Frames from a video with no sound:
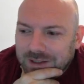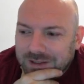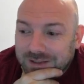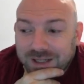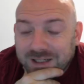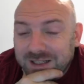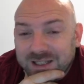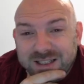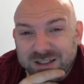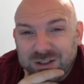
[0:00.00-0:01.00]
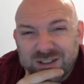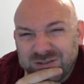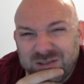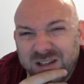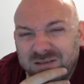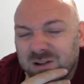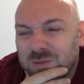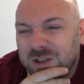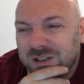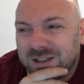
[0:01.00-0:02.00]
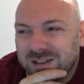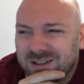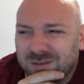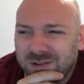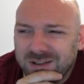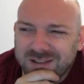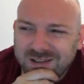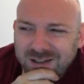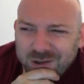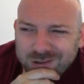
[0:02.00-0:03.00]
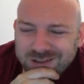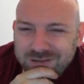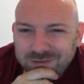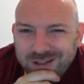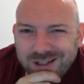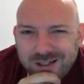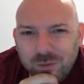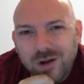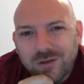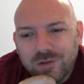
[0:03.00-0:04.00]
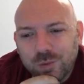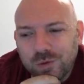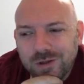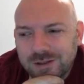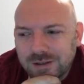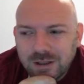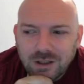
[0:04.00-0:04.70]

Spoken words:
The Canoness is just a reroll machine, and I'm like, is it really worth the points?